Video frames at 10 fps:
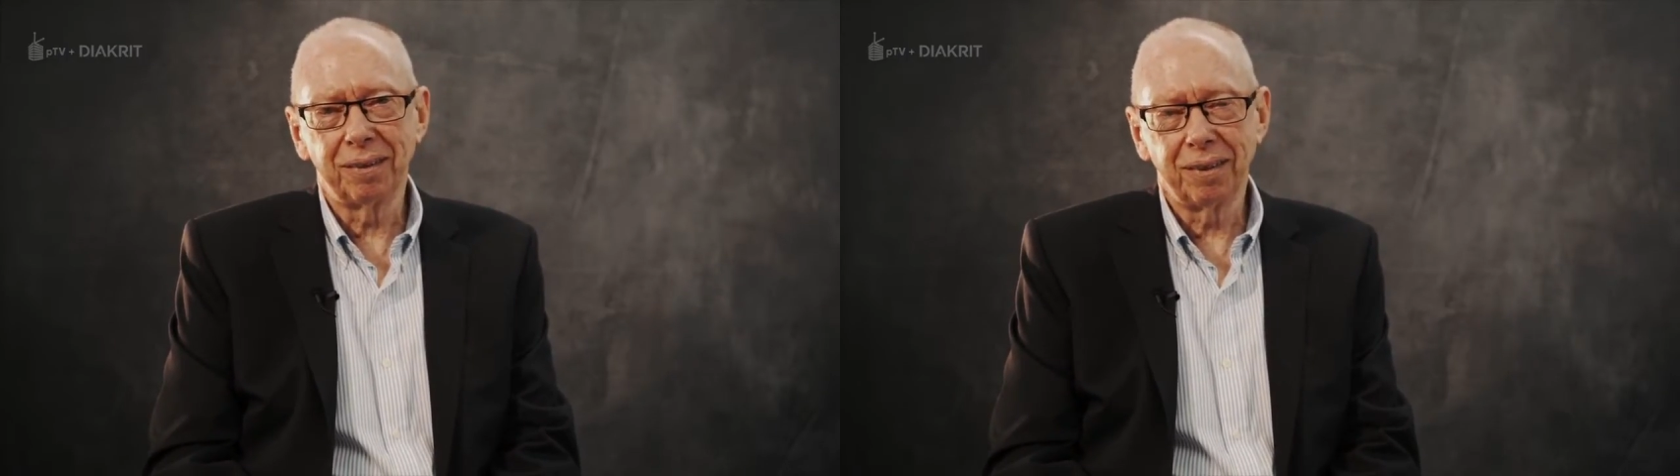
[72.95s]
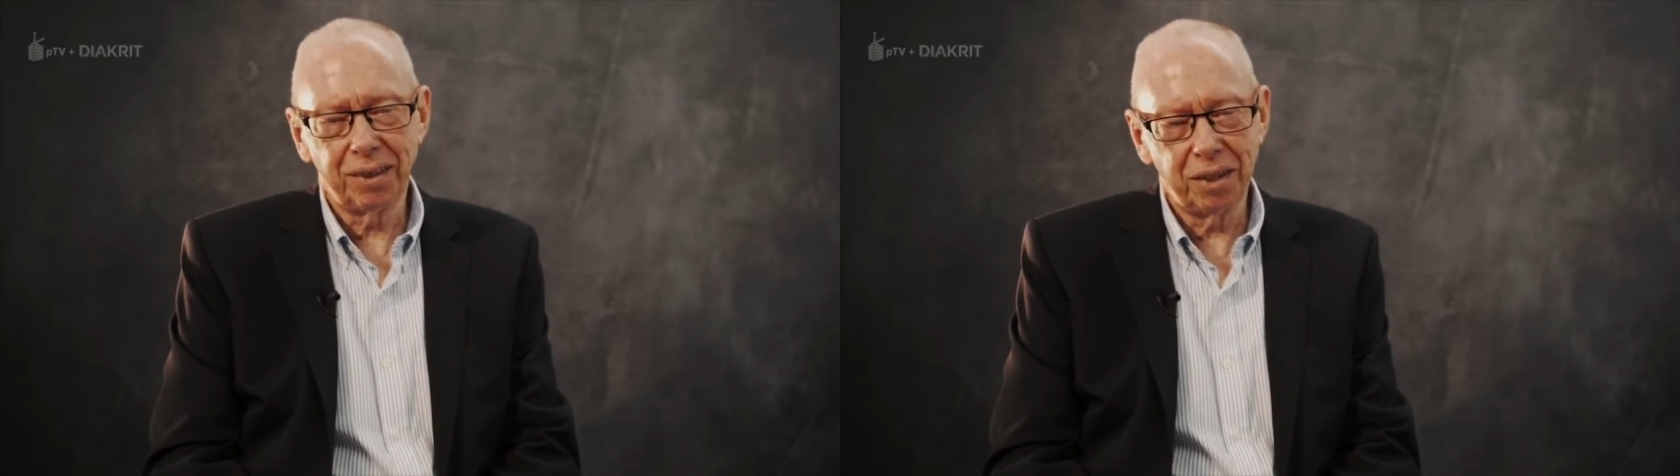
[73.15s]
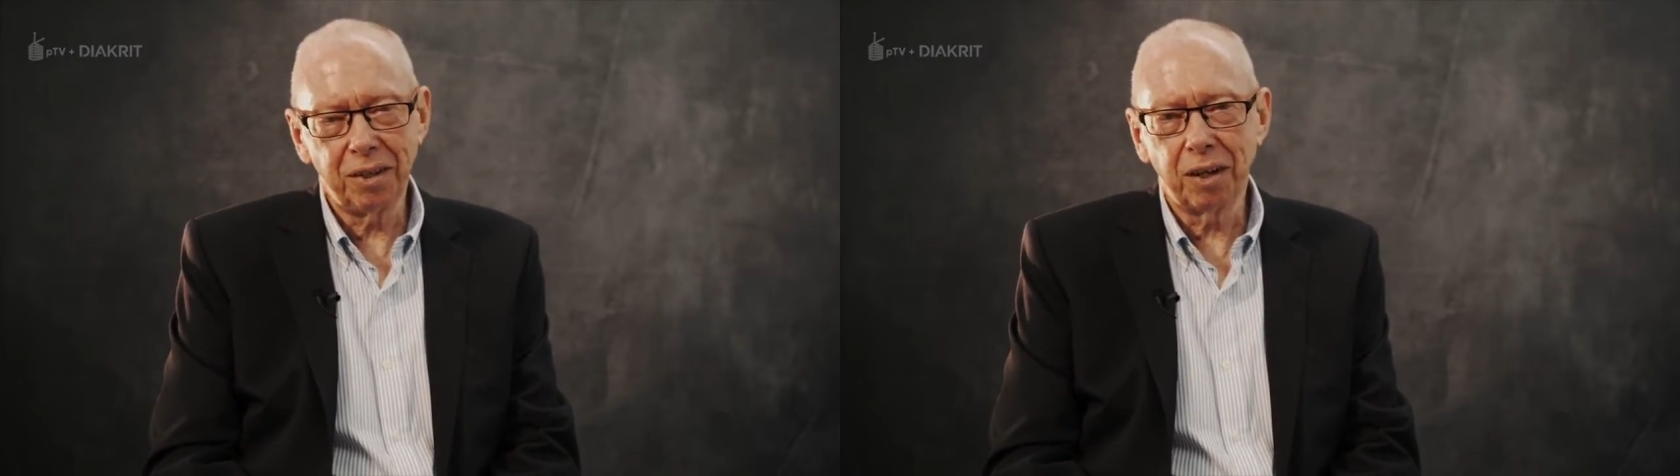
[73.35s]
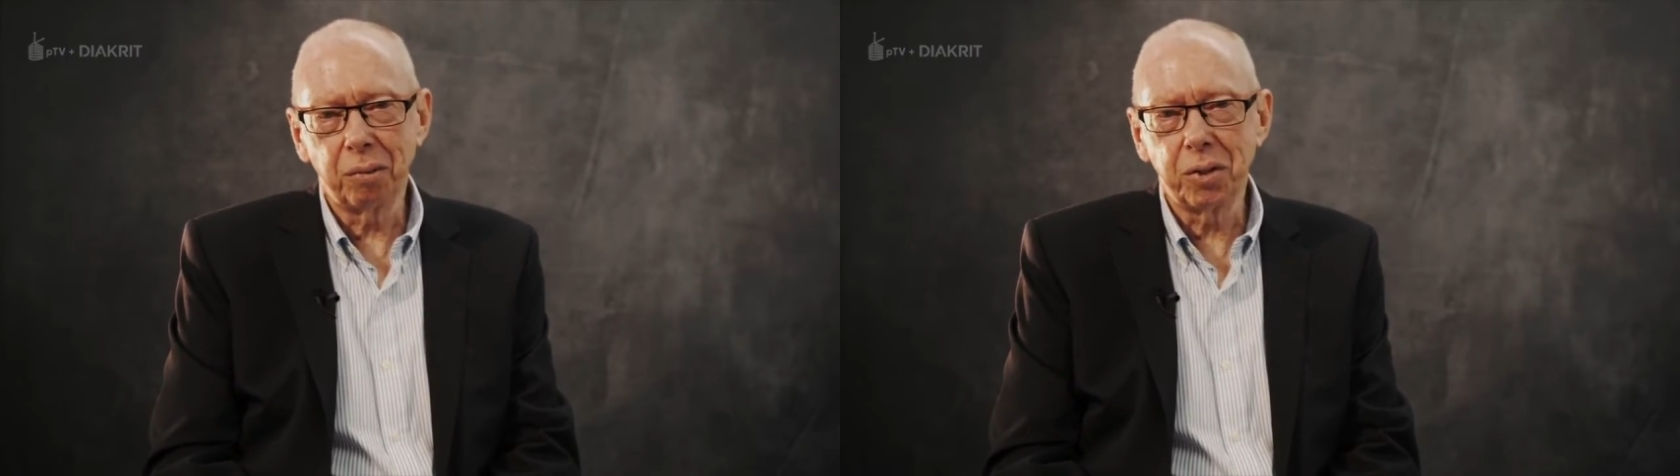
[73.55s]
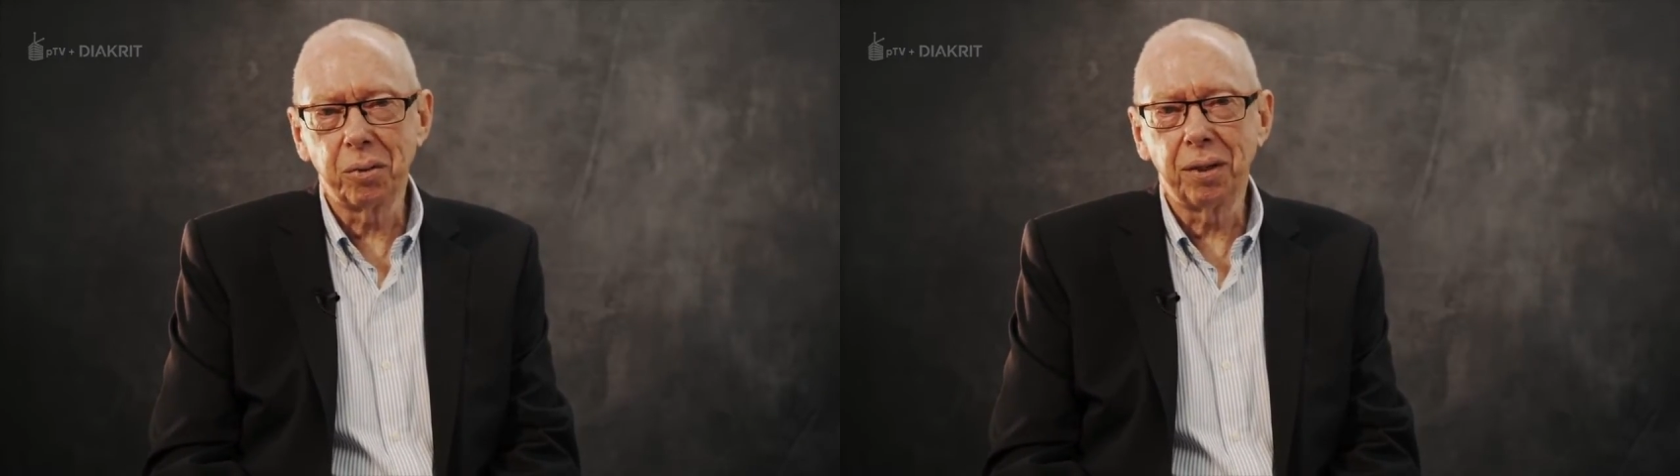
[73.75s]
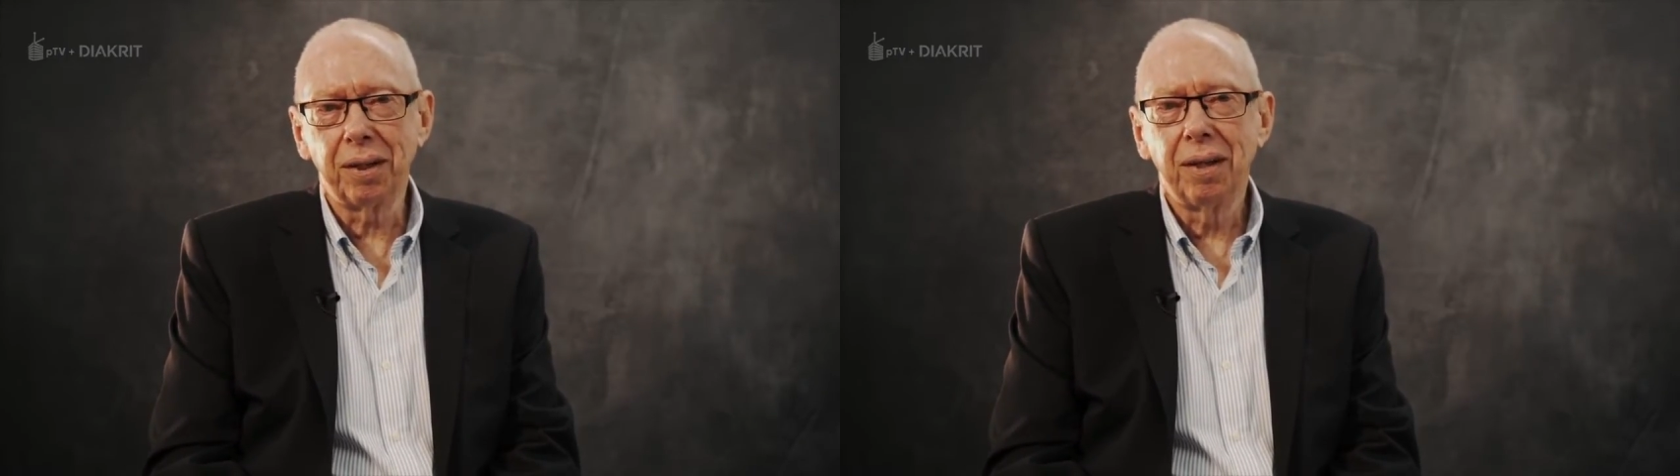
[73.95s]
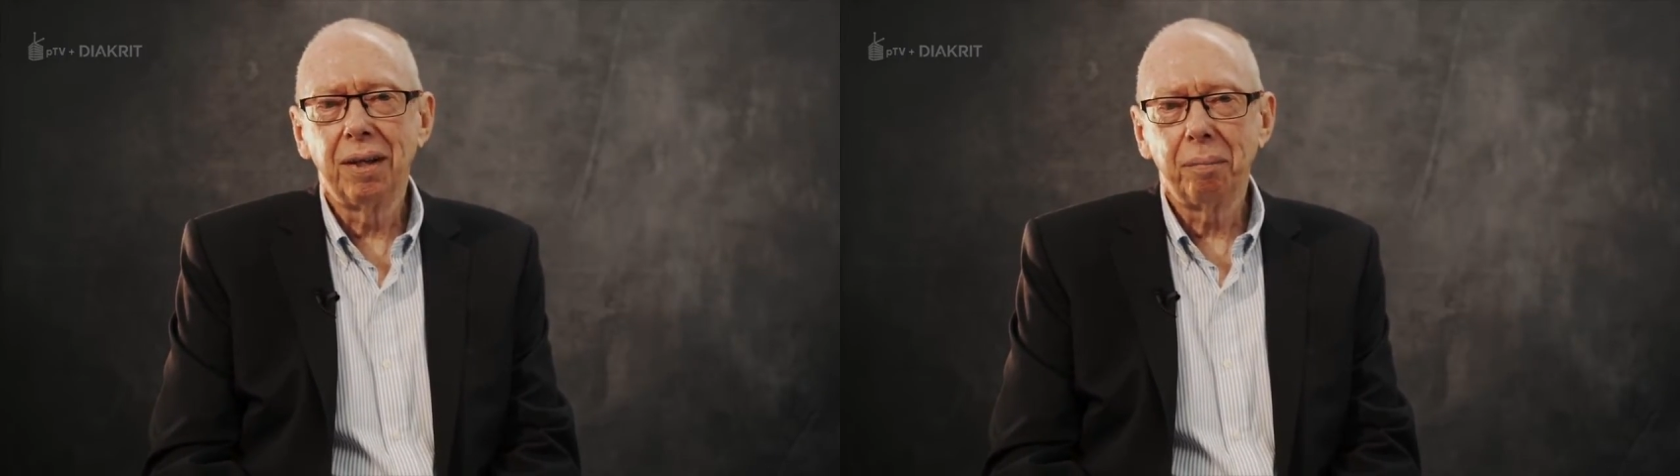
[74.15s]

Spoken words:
I know you're going to enjoy it.